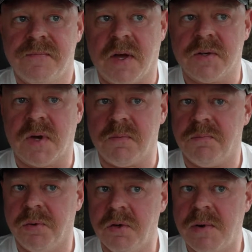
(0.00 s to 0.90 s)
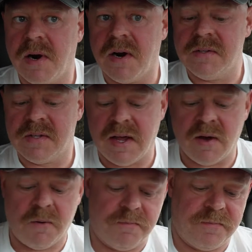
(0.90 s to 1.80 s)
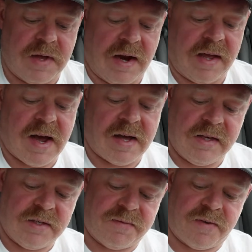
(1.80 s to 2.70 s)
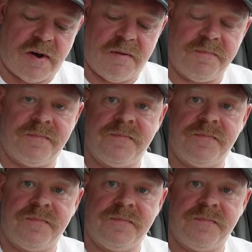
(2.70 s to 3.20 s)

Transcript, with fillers: They also had blueberry today. Oh, and I got these from